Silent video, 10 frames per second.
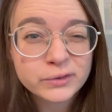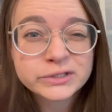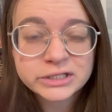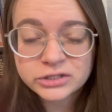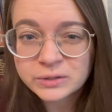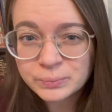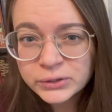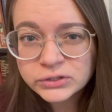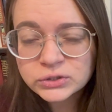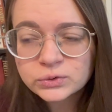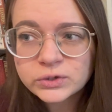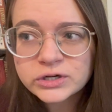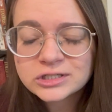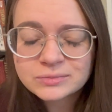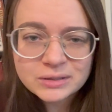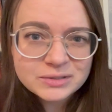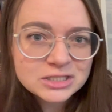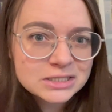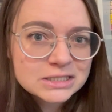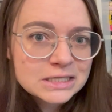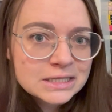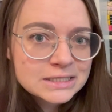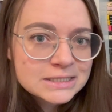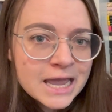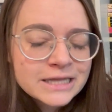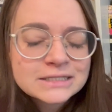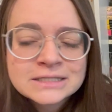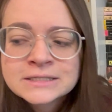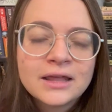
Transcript: mostly doing bookstores, maybe just seeing the sights.